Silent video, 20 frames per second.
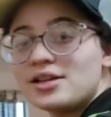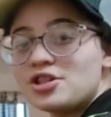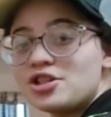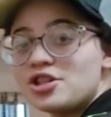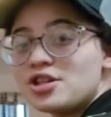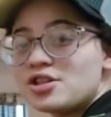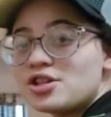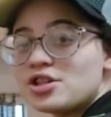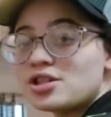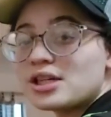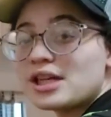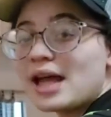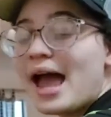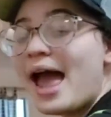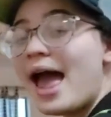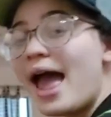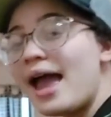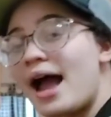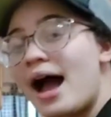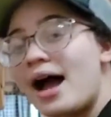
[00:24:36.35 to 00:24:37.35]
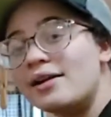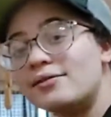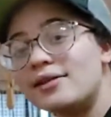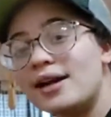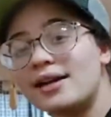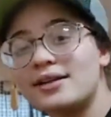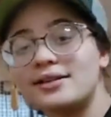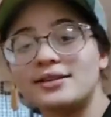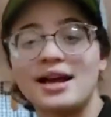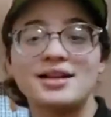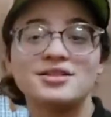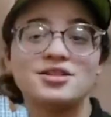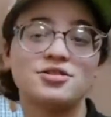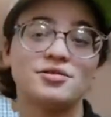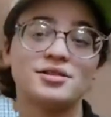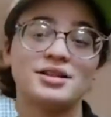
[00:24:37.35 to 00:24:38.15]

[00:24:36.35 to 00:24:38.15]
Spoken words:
And she's just like, "Hey, I recognize you."